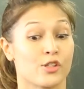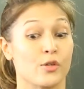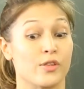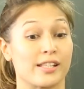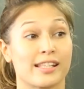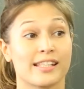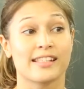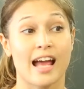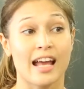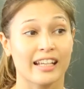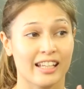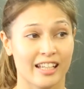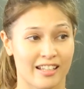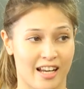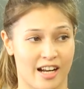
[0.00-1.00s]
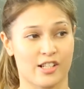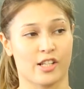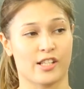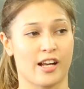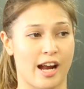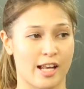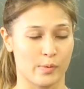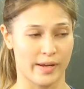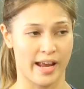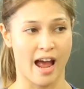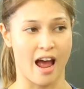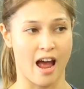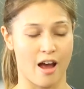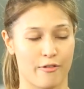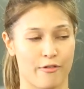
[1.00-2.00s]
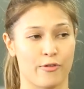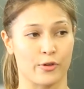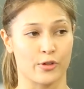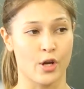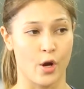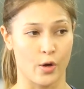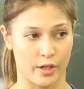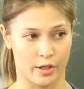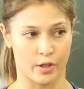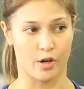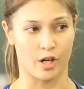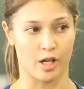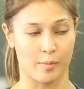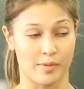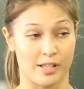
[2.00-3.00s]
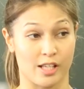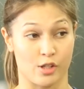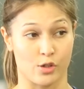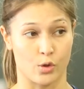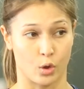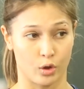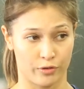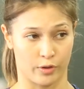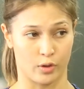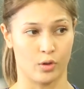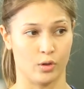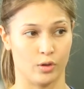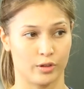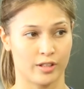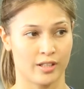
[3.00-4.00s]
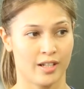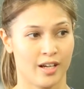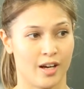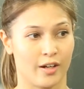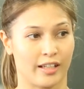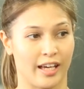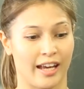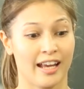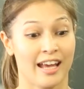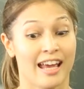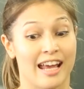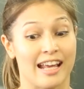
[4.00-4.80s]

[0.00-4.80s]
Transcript: So the second exercise we have for toning your arms is dolphin hold, okay?